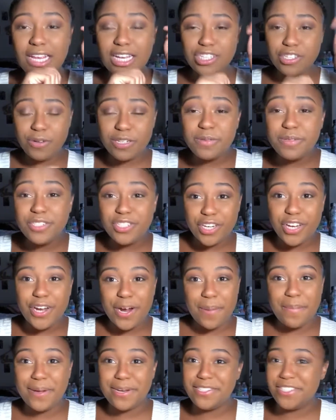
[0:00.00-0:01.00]
she wants me to show you
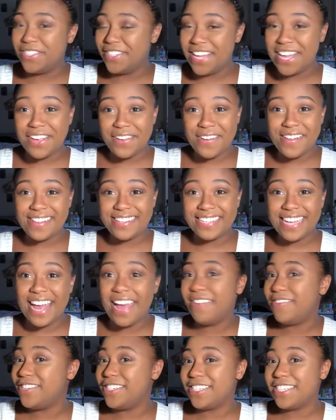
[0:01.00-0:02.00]
her picture so that you can
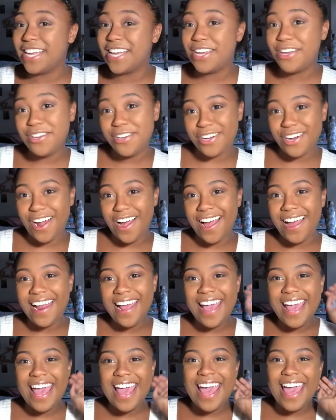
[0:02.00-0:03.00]
say if she's, like, cute or not.
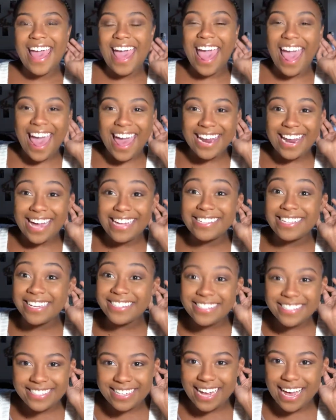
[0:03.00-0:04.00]
And I
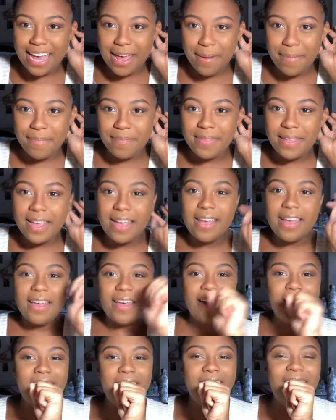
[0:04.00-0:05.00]
sent it to him.
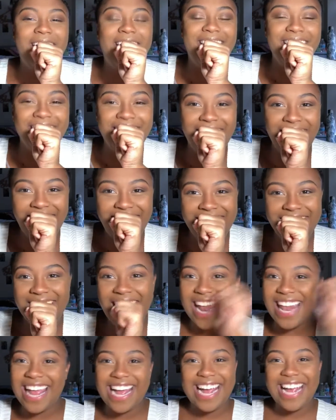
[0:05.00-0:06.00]

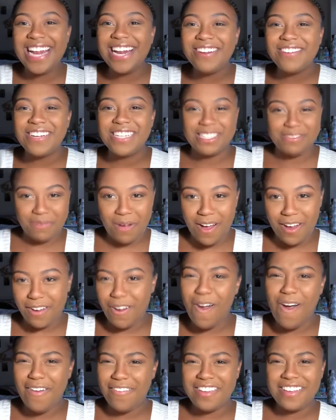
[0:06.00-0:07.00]
And, like, he didn't respond,
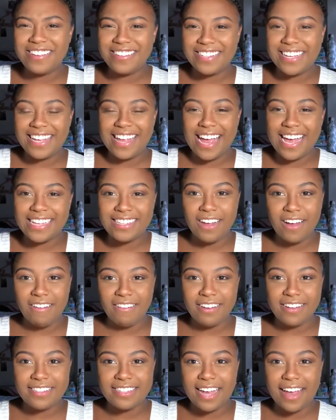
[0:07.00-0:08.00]
obviously. Like, he's not
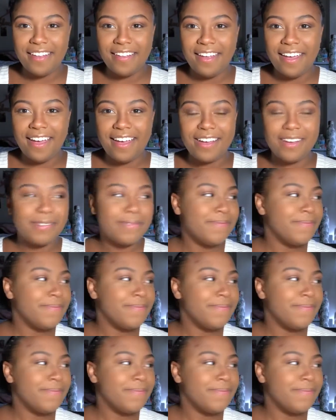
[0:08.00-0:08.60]
going to say, like,